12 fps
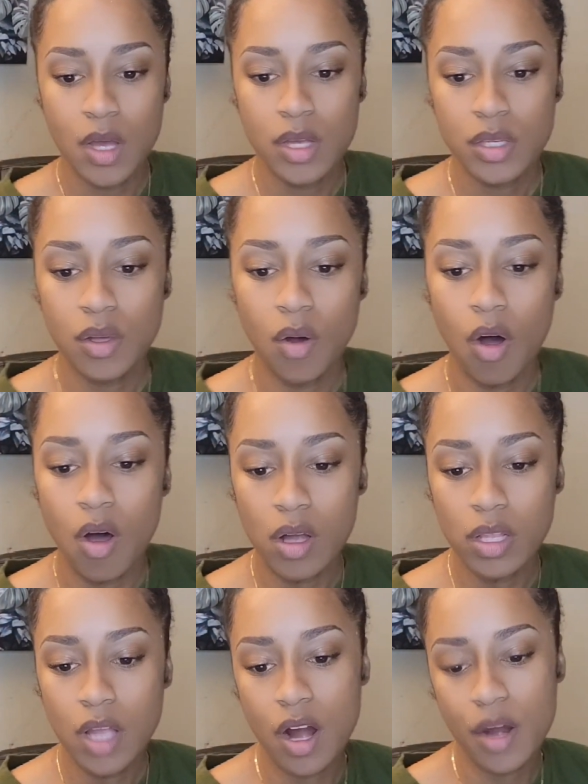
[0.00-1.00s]
So
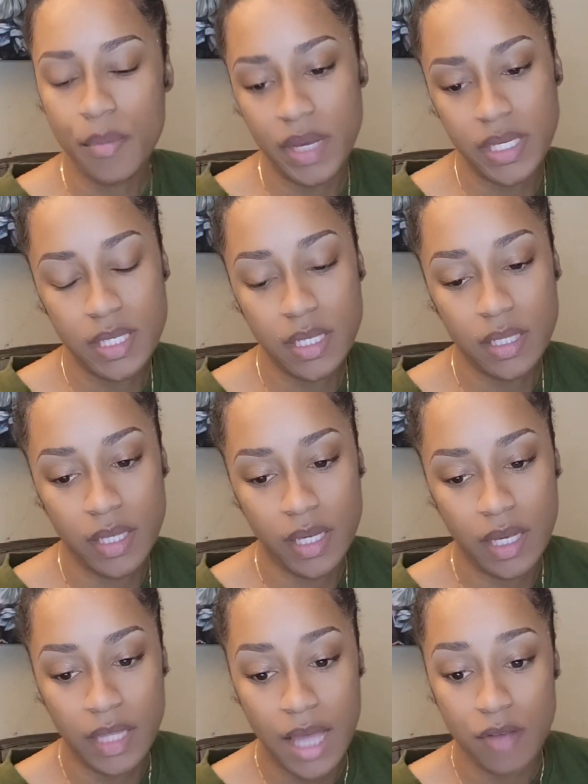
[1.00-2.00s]
Allheart basically
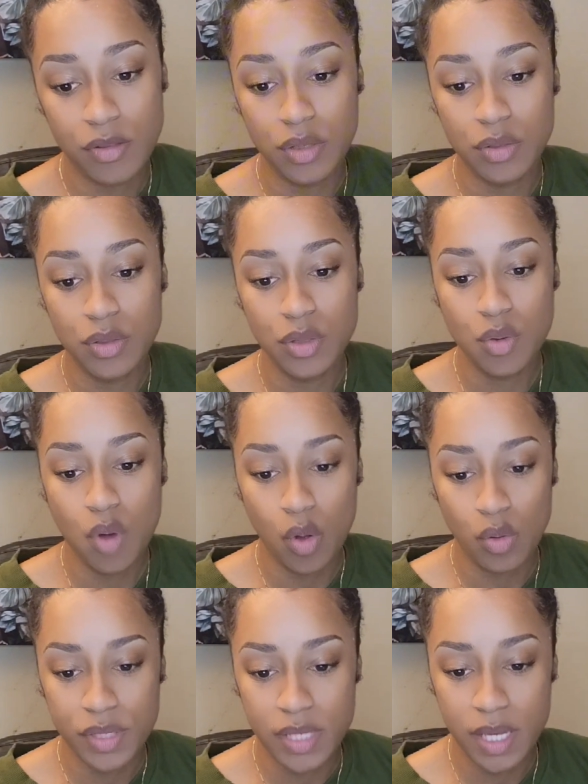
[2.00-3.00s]
allows you to
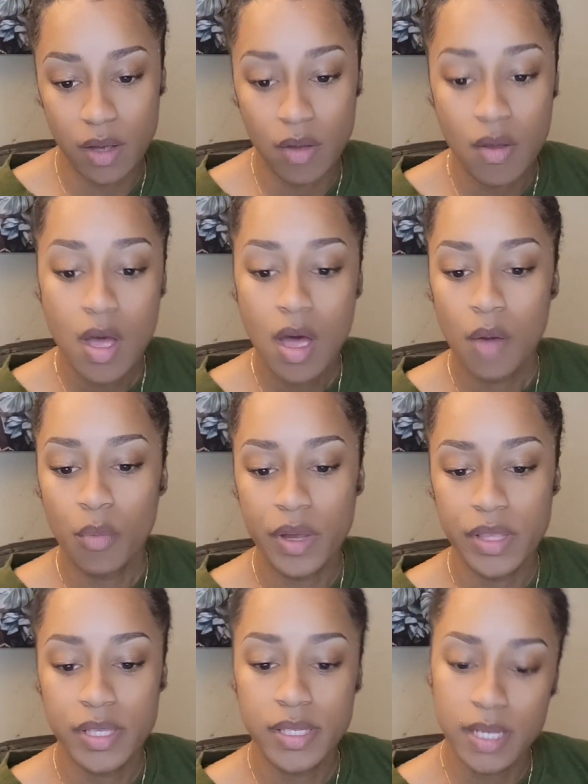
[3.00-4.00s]
wholesale
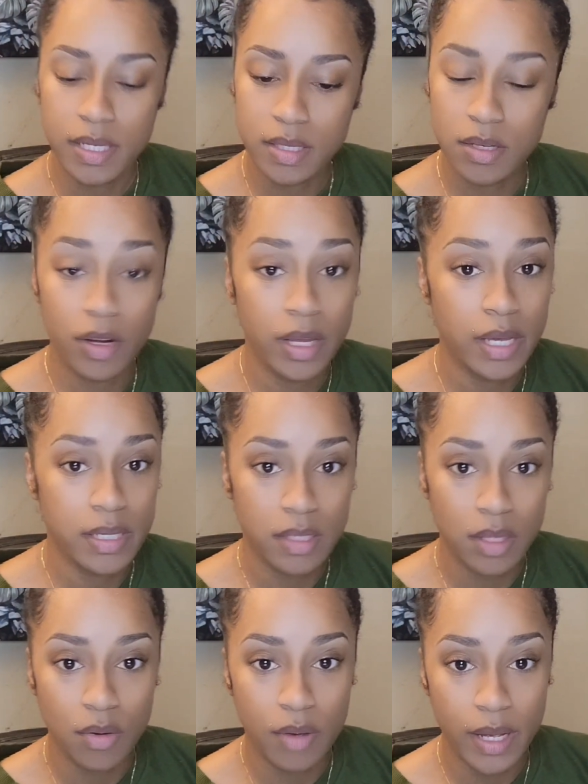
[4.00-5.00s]
with sets starting as
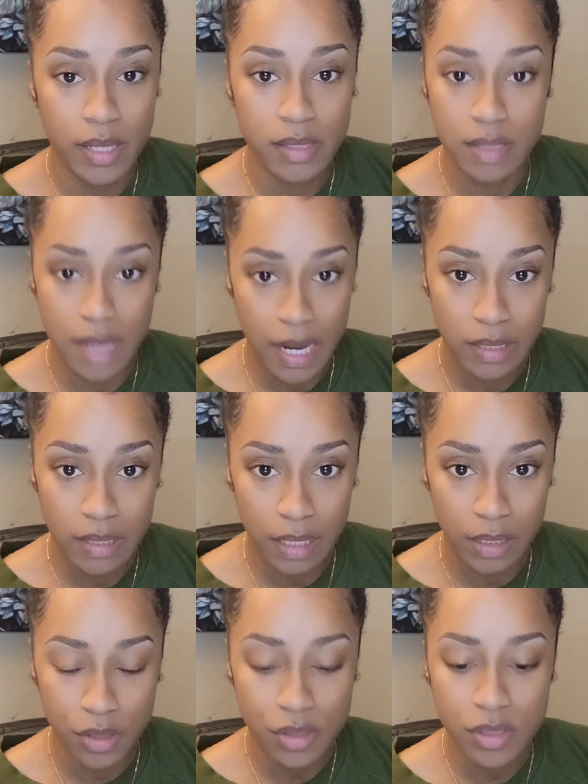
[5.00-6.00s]
low as
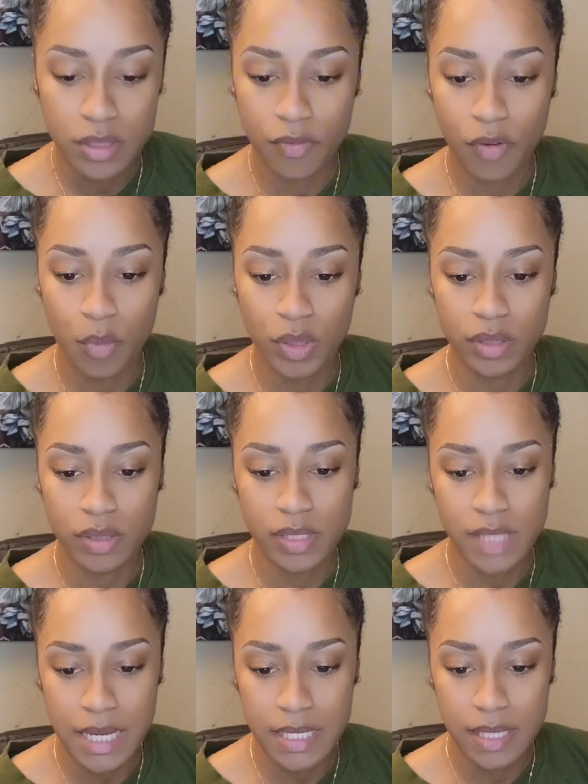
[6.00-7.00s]
$9 from what their
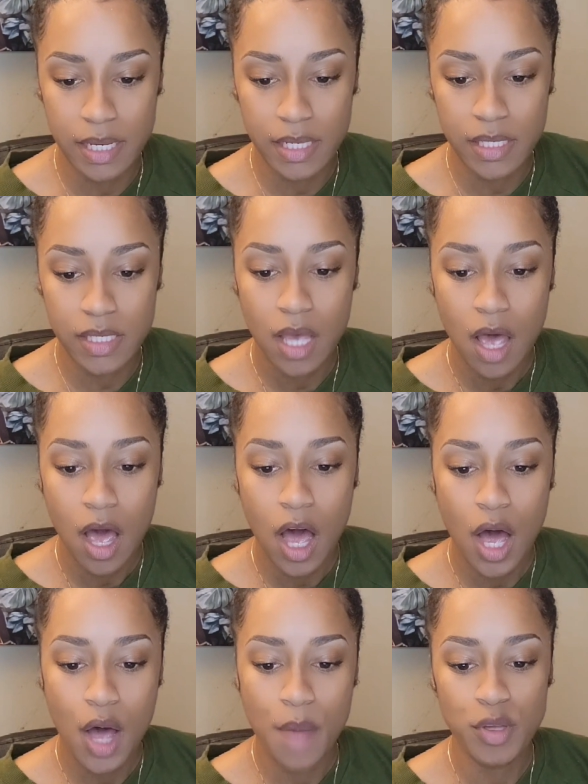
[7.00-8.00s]
site says.
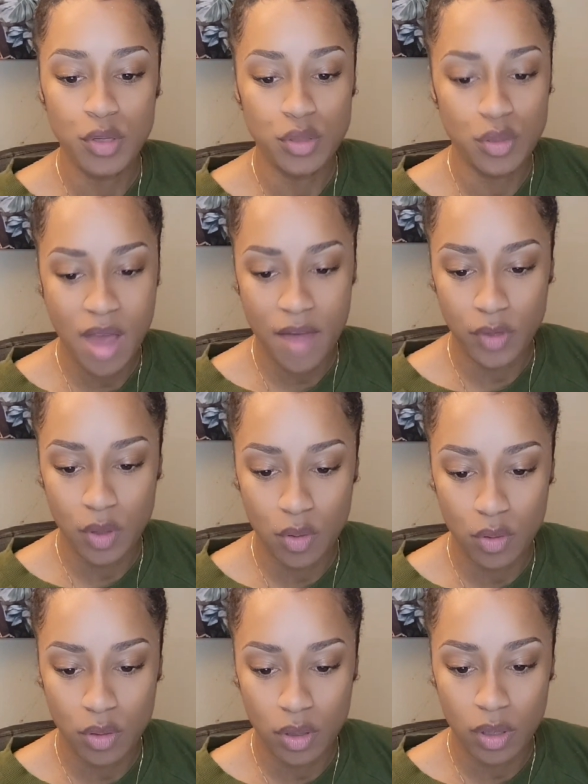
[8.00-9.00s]
You do have to
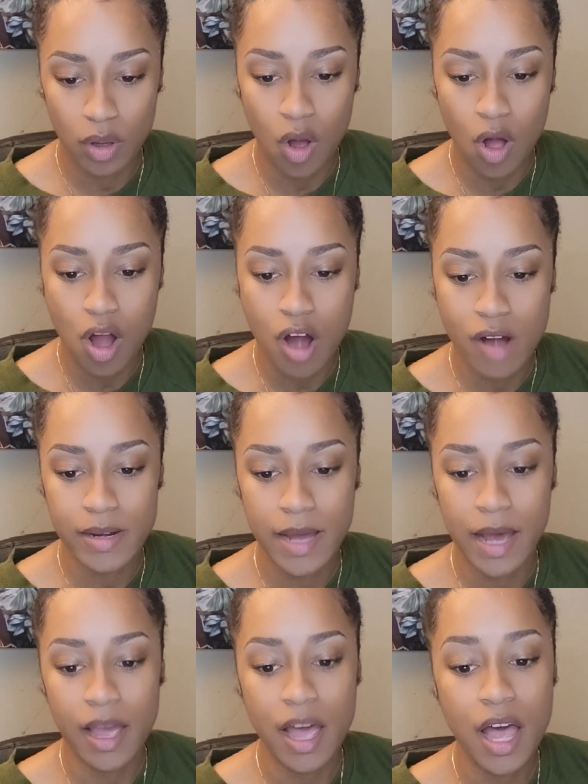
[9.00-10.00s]
go to
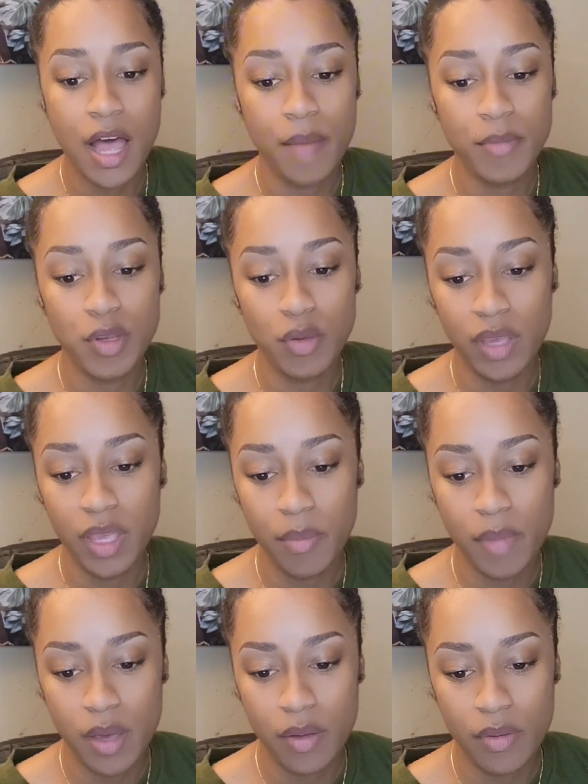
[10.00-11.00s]
allheart.com. You
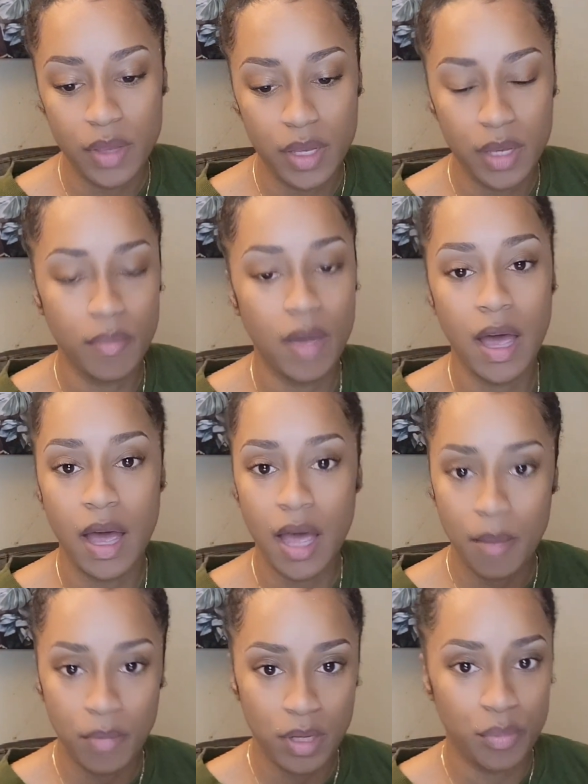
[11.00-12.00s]
email them.
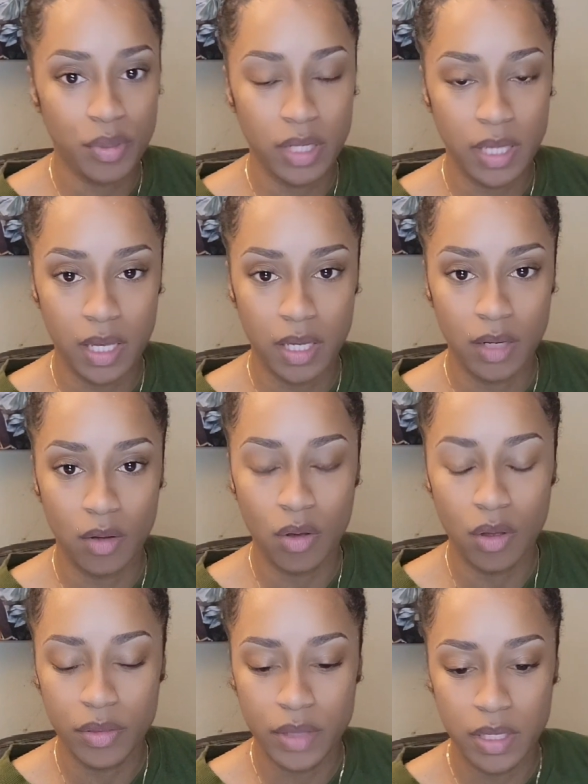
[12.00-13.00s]
I'm going to put, again,
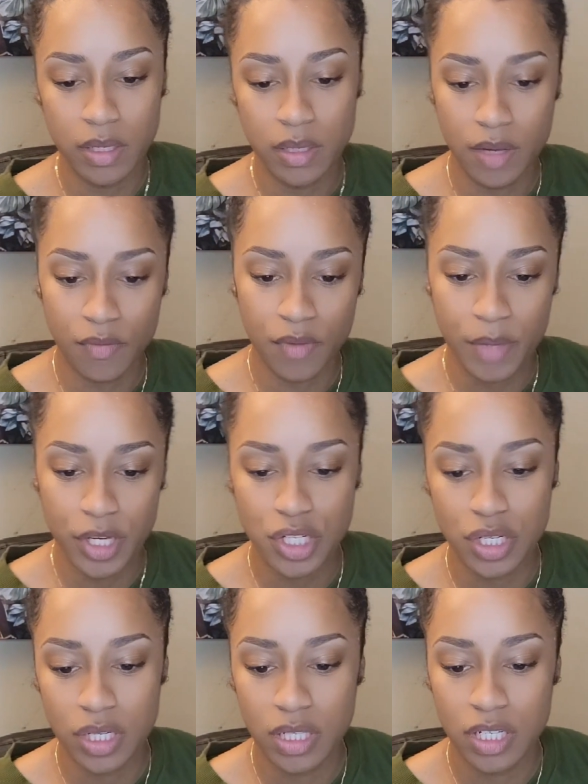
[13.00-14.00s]
all the
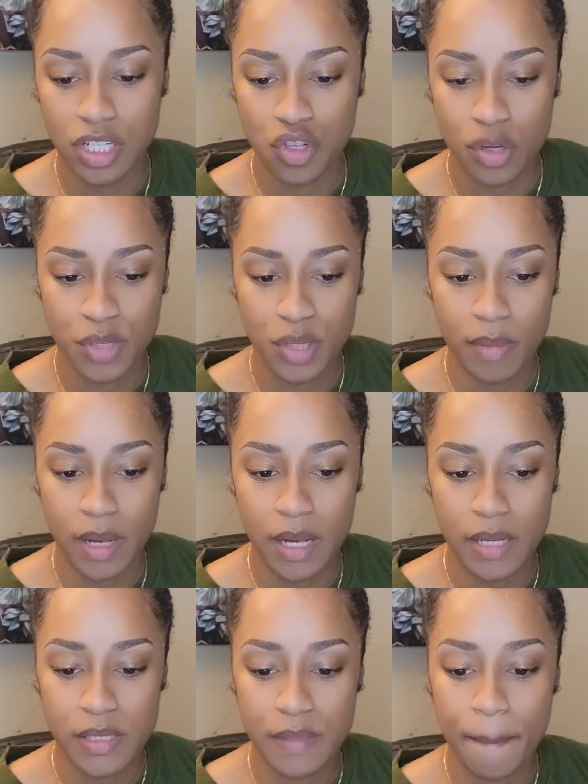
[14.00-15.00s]
information in the description
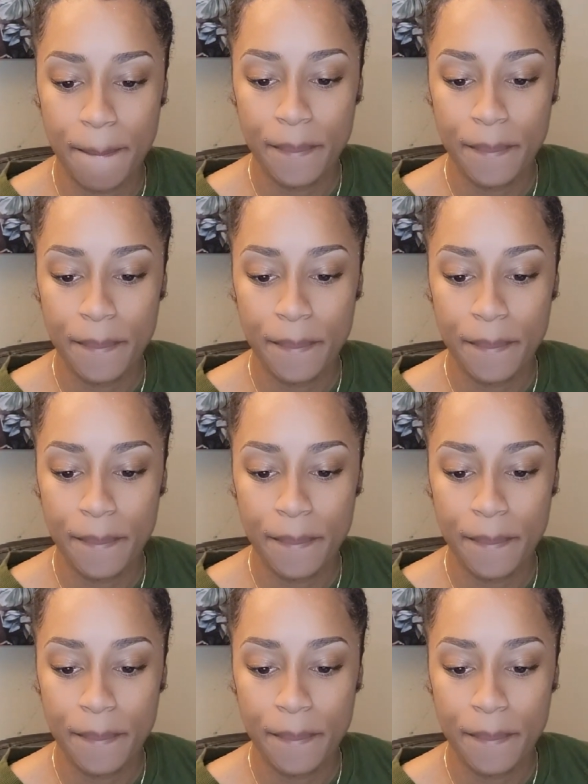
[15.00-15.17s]
box.